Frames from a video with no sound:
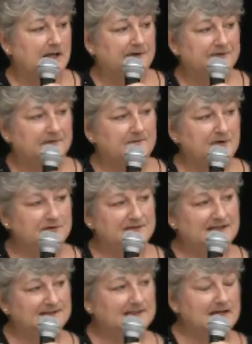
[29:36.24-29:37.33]
So if those
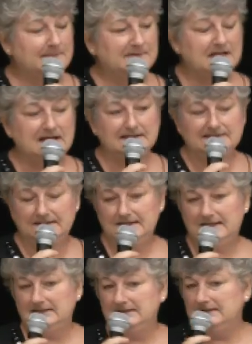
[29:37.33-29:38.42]
kids come to us at
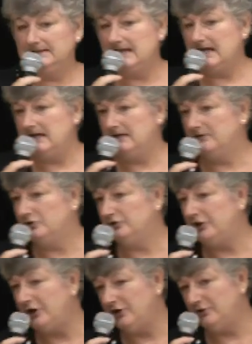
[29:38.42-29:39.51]
the end of the day, they're
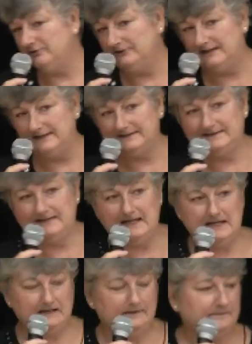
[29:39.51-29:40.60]
low, let's
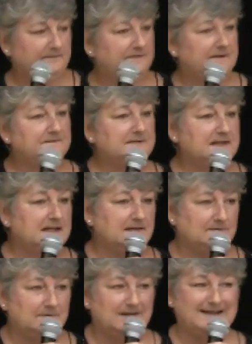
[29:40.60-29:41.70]
say
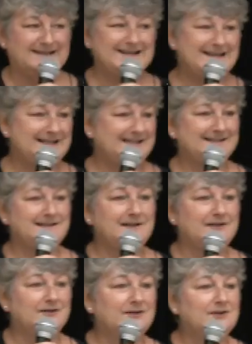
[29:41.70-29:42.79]
50, we're like, that's not
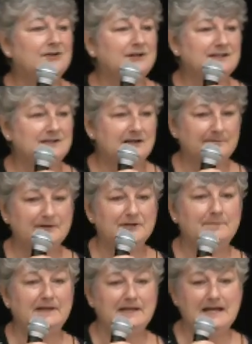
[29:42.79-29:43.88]
a good number to
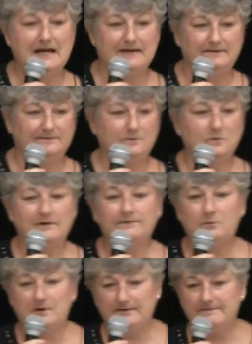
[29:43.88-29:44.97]
be at for a
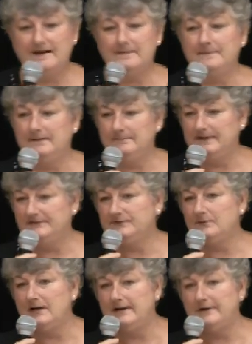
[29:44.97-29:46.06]
45-minute bus
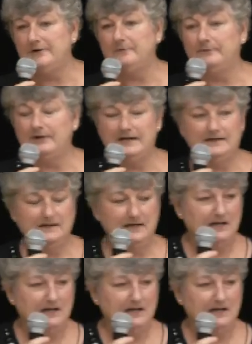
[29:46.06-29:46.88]
ride home, right?